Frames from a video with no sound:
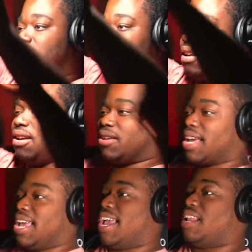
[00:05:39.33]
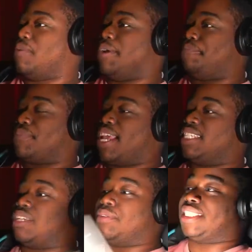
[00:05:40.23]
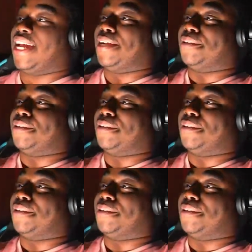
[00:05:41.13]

Okay, anyway, as I was saying.